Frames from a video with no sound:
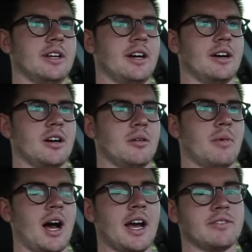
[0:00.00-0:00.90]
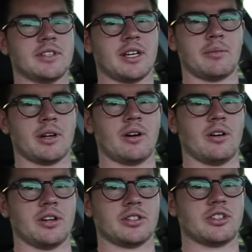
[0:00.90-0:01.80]
I have to take my
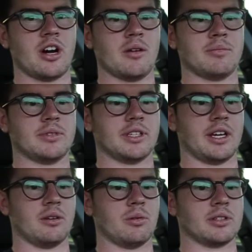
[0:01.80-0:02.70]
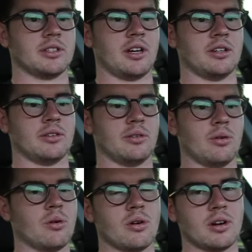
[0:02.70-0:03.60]
car to a shop to get it worked
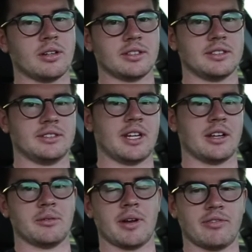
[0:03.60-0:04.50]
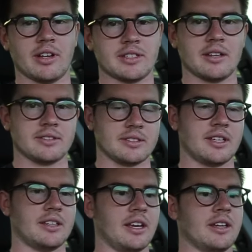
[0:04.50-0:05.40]
on, or down to my friend's house in
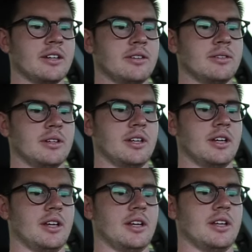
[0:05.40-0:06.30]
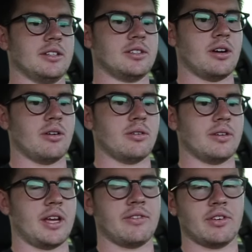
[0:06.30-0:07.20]
San Diego. So
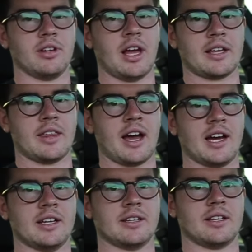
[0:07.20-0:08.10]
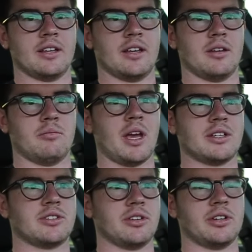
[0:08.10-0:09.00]
if you're like that,
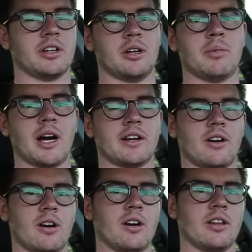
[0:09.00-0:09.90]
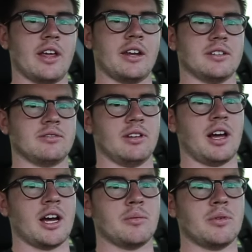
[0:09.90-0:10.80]
make sure you're gonna buy a car that is
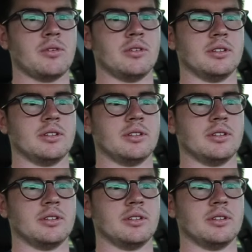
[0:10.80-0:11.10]
reliable